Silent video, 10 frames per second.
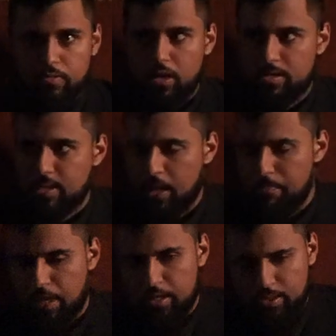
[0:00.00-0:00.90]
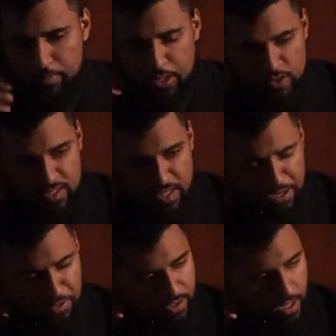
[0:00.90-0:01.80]
of our time, Atam
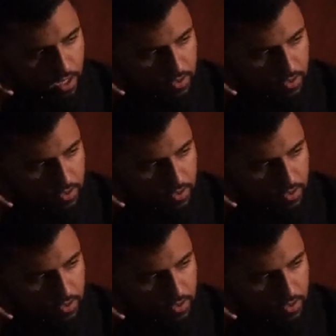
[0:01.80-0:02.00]
Hussein, Ya